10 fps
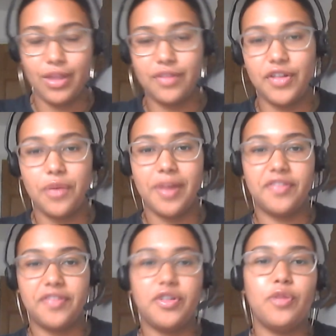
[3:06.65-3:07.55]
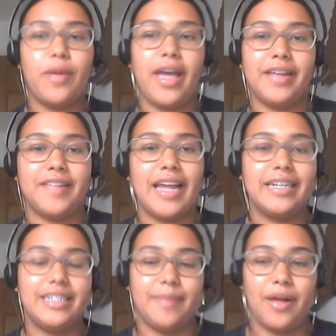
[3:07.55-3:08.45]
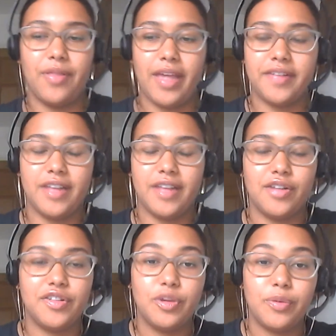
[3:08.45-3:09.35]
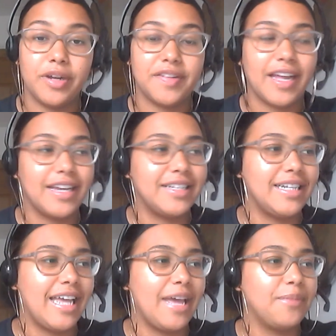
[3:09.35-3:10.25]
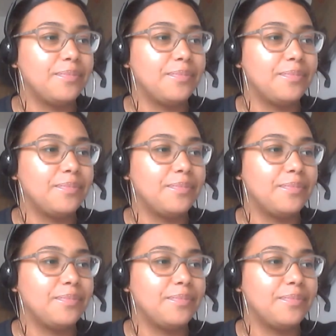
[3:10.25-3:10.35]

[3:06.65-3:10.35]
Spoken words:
So we're super excited about this and super excited today.